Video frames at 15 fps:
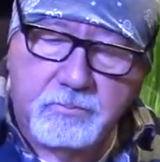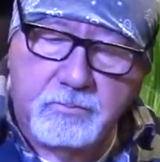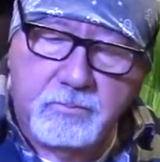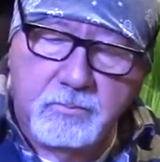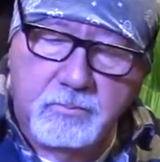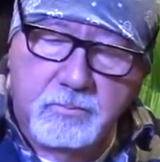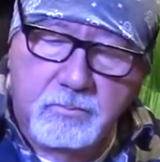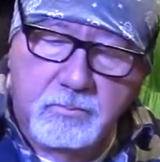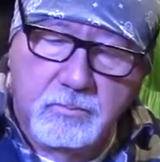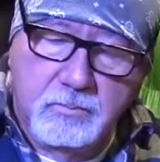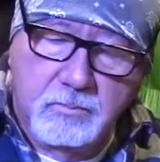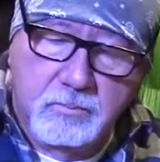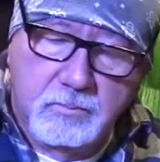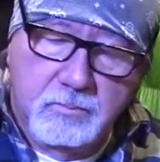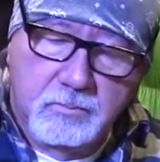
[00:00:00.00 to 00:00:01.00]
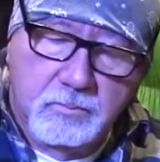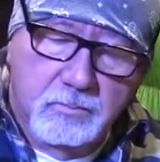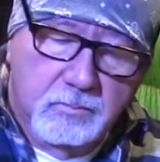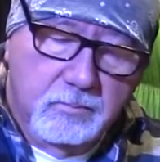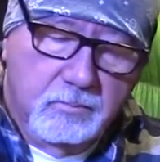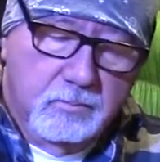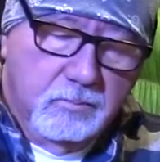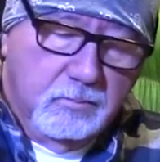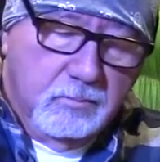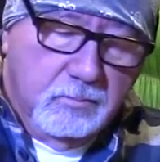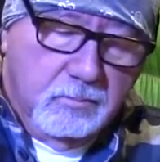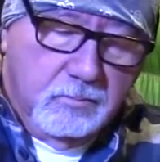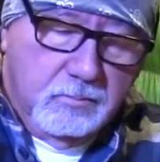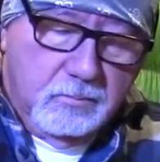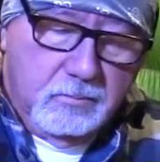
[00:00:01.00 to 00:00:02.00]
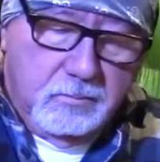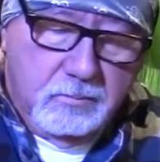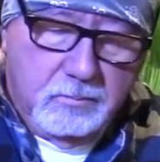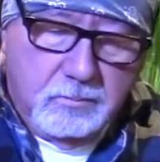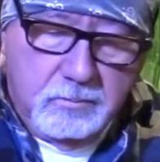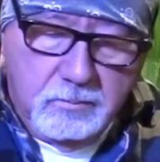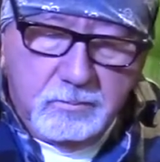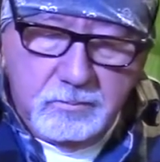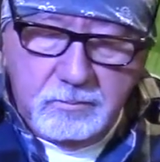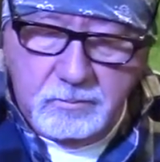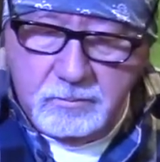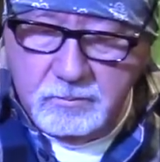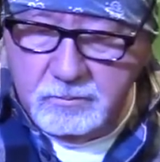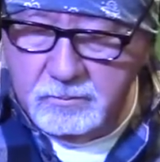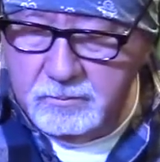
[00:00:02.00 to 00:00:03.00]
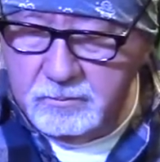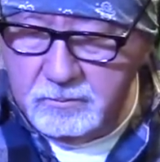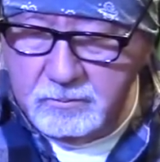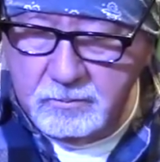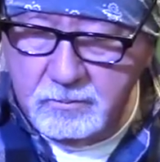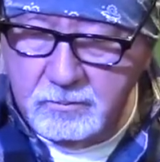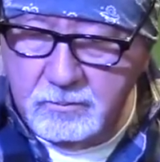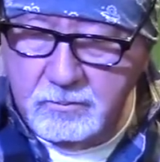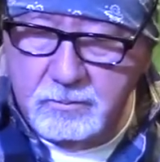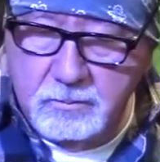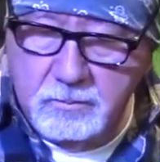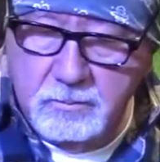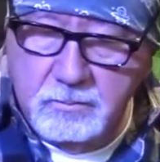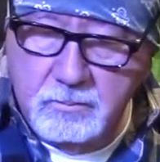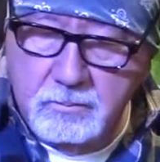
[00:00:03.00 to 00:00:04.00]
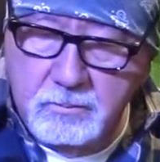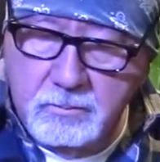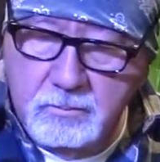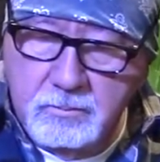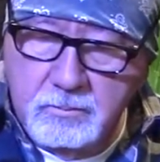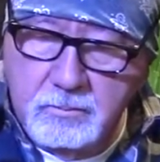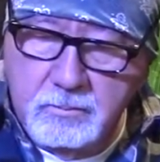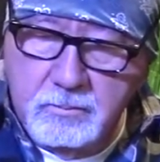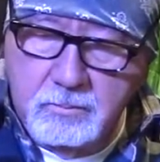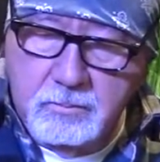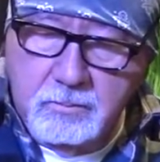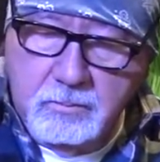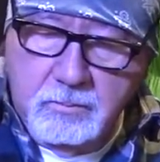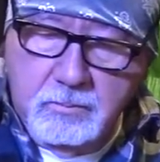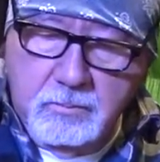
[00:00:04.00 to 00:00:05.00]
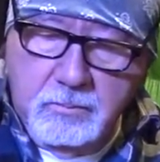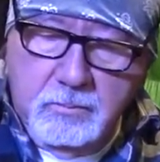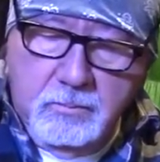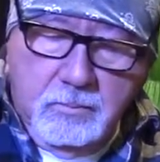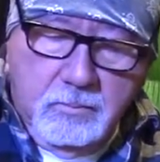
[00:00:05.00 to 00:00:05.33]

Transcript: Nobody speaks.